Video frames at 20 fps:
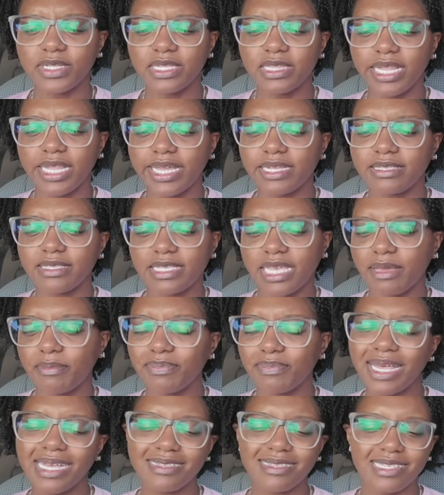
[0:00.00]
like
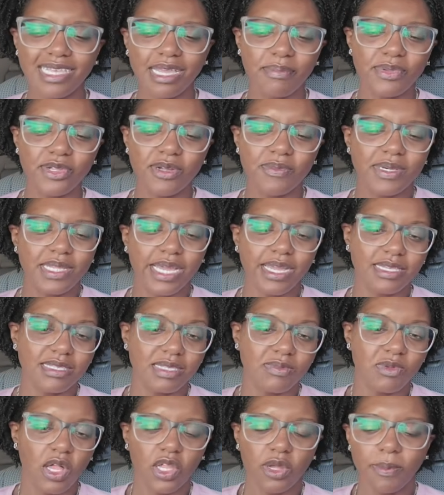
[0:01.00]
not sampler, but like a
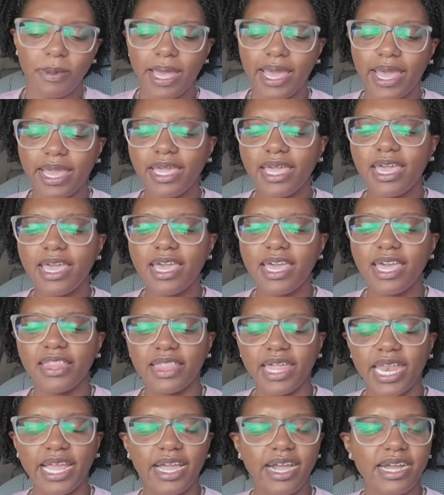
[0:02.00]
smaller pack
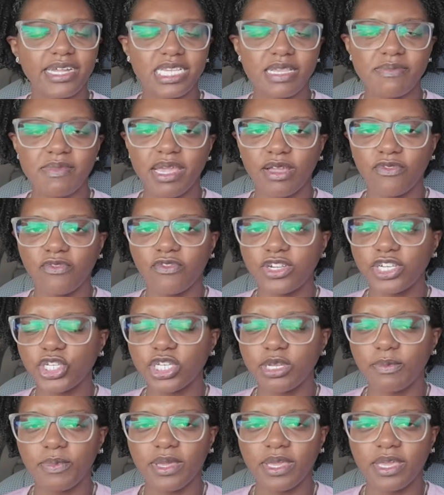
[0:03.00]
that I got to make a free
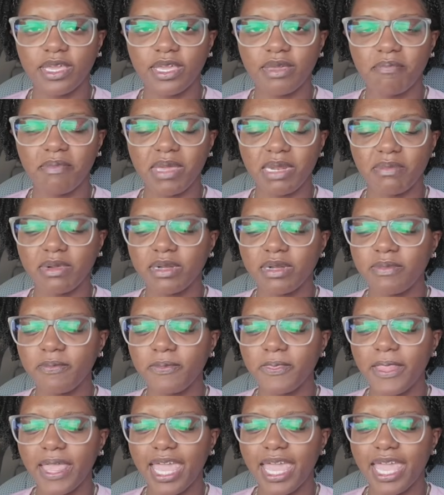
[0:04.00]
shipping
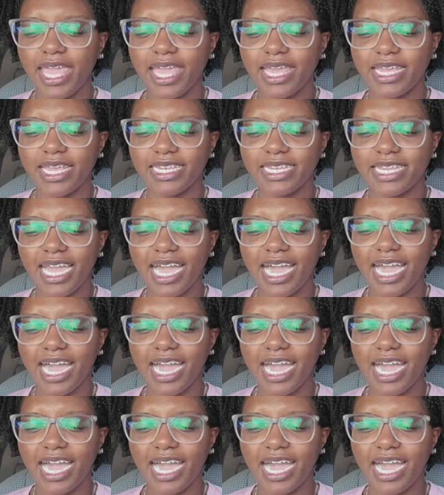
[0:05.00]
minimum. And